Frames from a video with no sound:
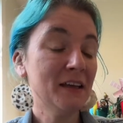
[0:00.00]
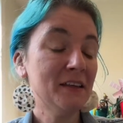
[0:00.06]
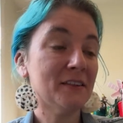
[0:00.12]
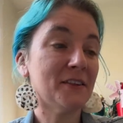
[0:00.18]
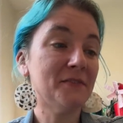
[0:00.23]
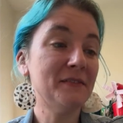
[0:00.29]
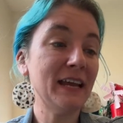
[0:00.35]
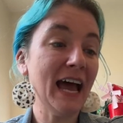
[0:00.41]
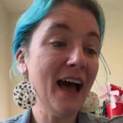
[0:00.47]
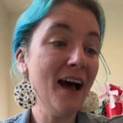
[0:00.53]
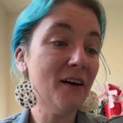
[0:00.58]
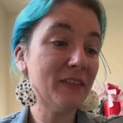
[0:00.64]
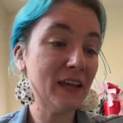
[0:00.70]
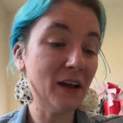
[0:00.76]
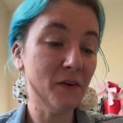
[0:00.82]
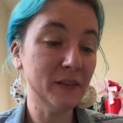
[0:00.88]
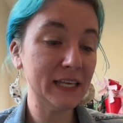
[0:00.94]
So now
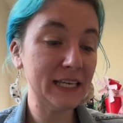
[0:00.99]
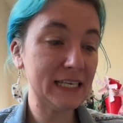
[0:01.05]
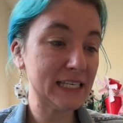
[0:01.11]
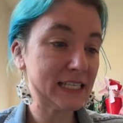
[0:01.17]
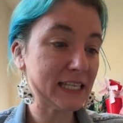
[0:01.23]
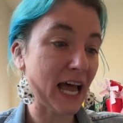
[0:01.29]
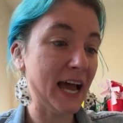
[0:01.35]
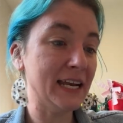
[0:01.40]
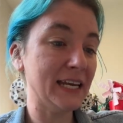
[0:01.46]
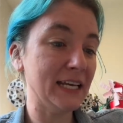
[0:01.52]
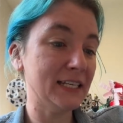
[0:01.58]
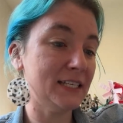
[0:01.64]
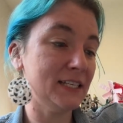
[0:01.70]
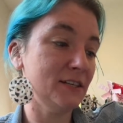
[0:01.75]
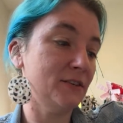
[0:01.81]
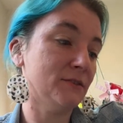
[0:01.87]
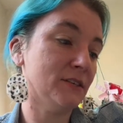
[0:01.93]
the only I
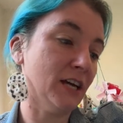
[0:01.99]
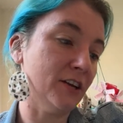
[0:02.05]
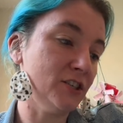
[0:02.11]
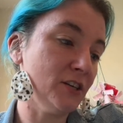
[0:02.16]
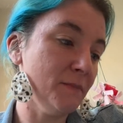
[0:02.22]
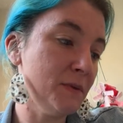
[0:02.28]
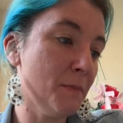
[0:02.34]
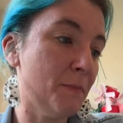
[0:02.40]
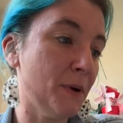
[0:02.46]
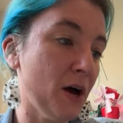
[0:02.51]
need to touch up the